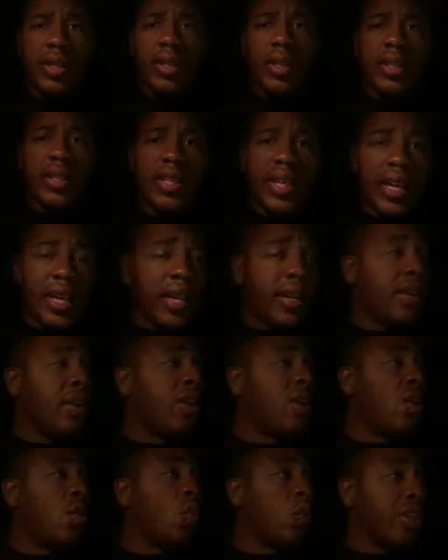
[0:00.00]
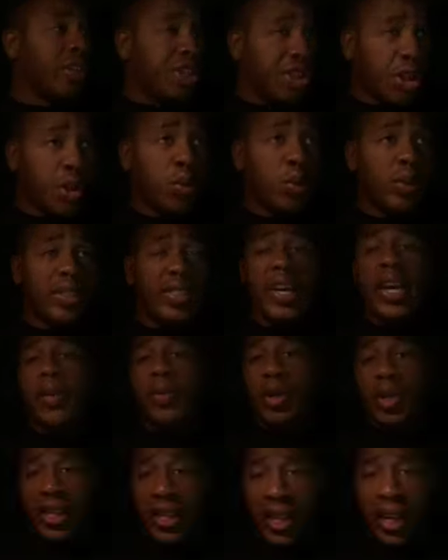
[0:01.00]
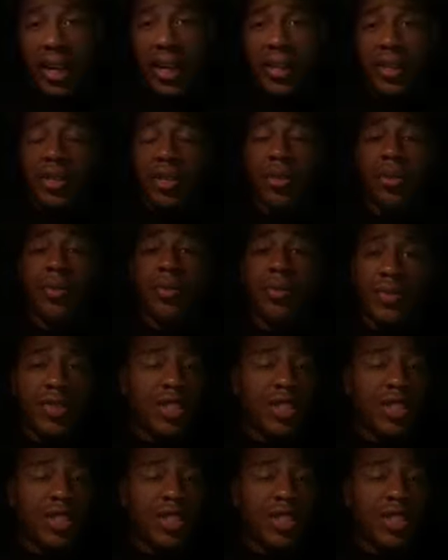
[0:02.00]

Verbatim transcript: than what you was able to get into.